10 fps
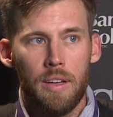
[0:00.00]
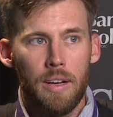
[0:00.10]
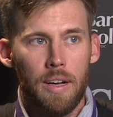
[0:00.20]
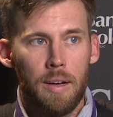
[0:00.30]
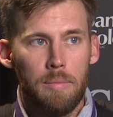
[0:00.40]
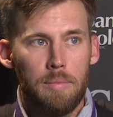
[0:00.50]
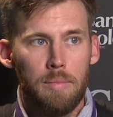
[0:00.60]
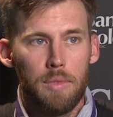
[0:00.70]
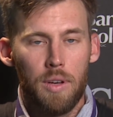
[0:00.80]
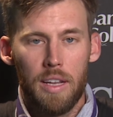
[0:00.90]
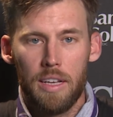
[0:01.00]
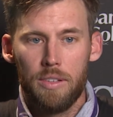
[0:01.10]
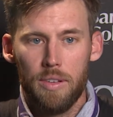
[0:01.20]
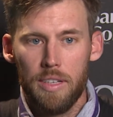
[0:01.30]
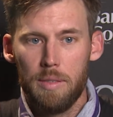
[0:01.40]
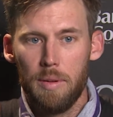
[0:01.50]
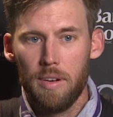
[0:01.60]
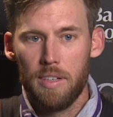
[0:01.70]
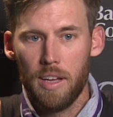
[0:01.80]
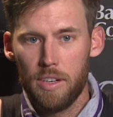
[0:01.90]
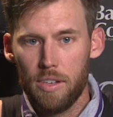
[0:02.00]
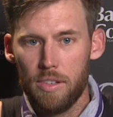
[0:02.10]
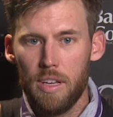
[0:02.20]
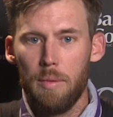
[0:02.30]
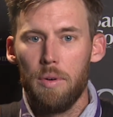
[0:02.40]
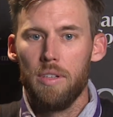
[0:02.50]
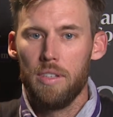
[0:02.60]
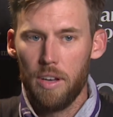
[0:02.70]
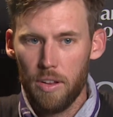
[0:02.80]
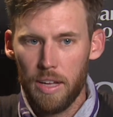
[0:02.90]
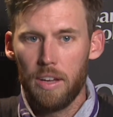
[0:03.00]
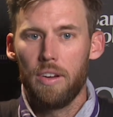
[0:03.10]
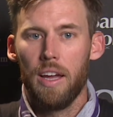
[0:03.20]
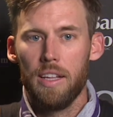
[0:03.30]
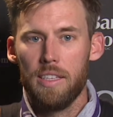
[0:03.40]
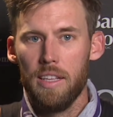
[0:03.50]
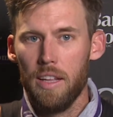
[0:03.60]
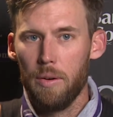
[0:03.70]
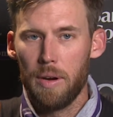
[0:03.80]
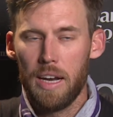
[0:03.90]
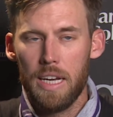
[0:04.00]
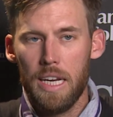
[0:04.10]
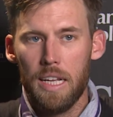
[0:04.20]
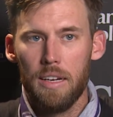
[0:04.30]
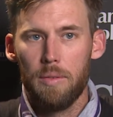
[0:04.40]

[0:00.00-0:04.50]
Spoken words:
So I'd like to at least be able to touch those numbers to know, like, okay, it's in there when I need it.